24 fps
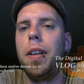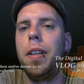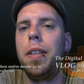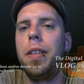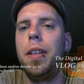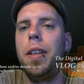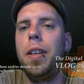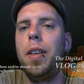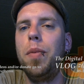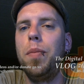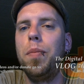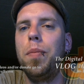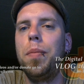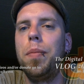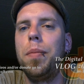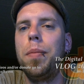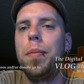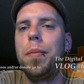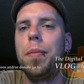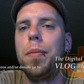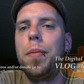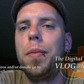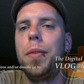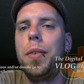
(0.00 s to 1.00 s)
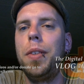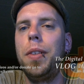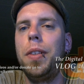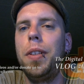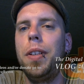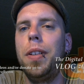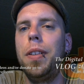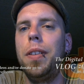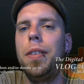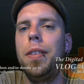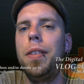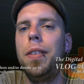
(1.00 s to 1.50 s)
team. You
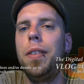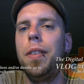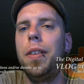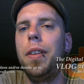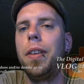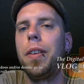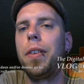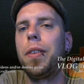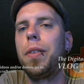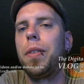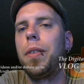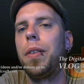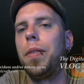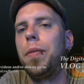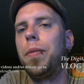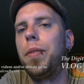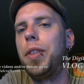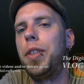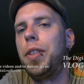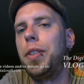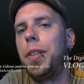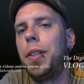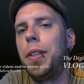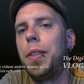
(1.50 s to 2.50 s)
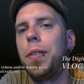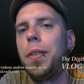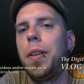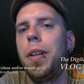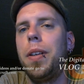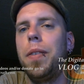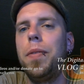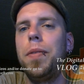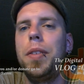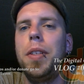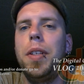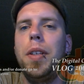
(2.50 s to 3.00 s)
need a visually
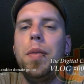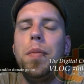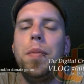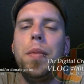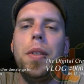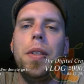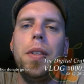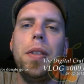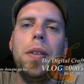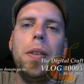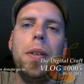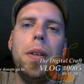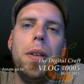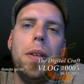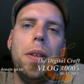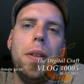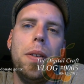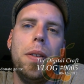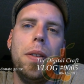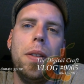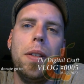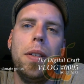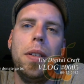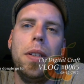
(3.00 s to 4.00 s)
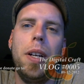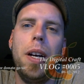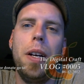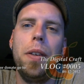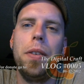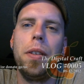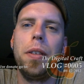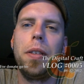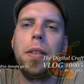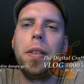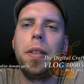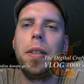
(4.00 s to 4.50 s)
creative team and a
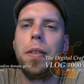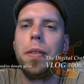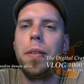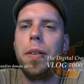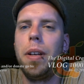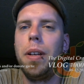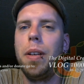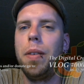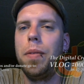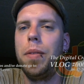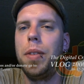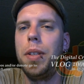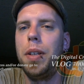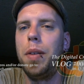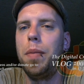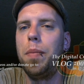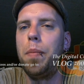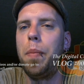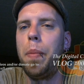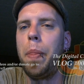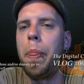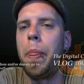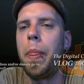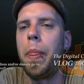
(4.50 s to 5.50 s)
logically creative team.